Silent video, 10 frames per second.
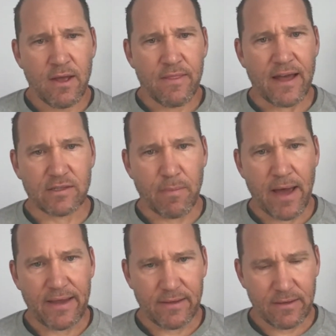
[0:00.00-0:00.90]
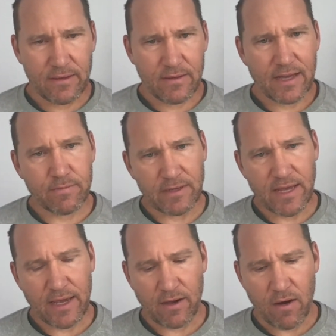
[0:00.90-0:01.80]
that's my
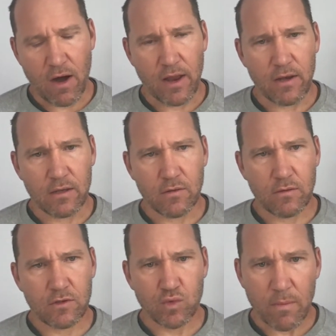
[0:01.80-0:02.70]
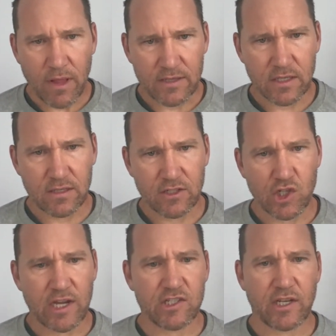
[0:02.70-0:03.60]
take on swim lessons as
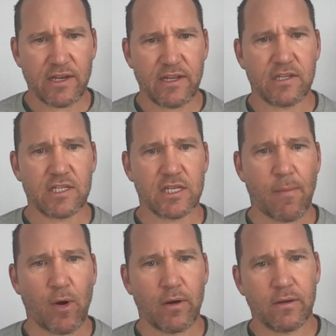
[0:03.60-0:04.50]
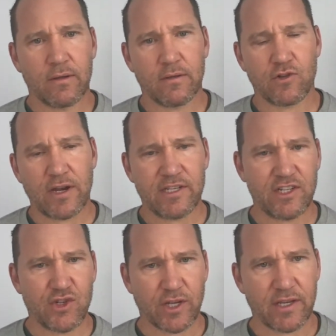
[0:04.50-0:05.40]
you guys are getting into summer and trying to
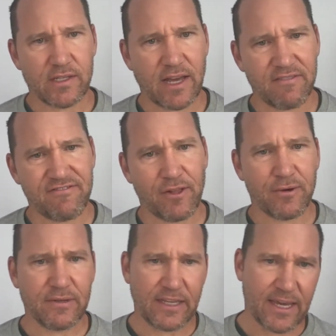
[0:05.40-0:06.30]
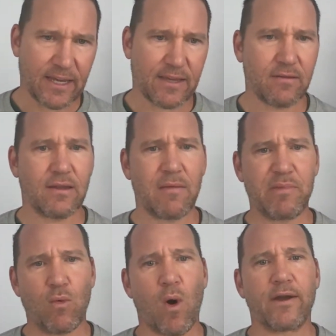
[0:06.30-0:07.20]
teach your kids how to float and kick and
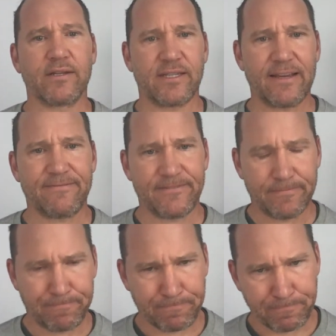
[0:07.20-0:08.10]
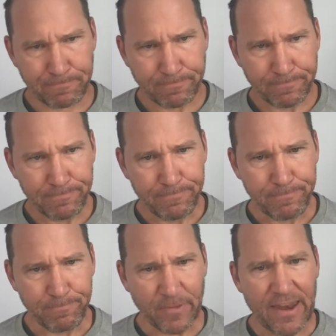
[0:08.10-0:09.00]
be water safe.
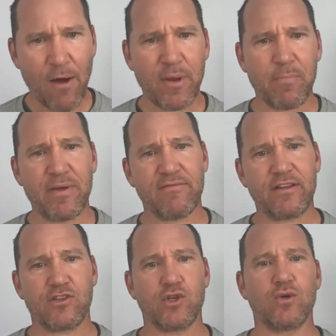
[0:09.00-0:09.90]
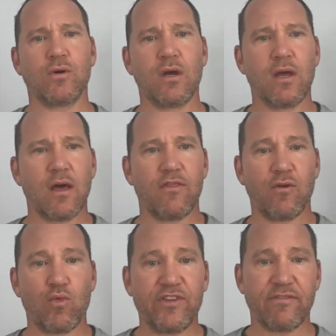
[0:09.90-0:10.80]
And I'm going to pivot to
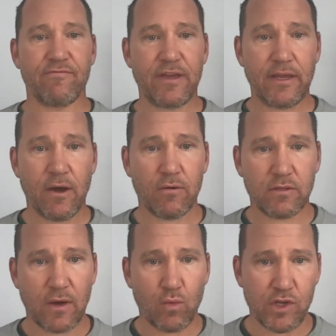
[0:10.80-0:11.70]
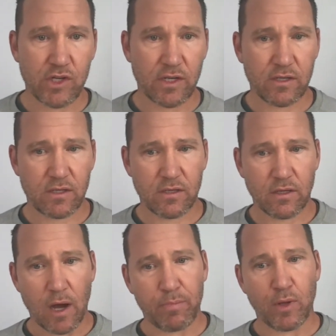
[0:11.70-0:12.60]
the recent video that we just
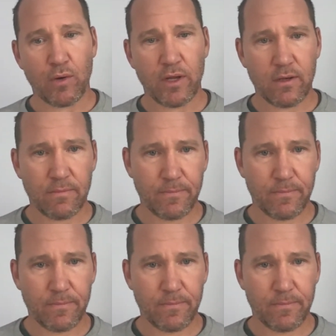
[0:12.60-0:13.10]
uploaded.